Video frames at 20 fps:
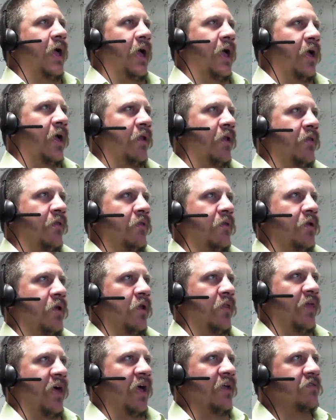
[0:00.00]
And you
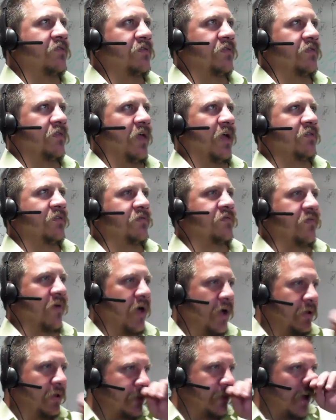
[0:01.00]
know, that's
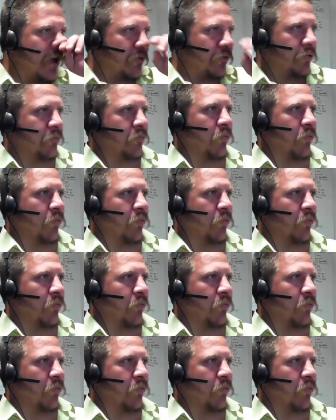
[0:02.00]
fine, that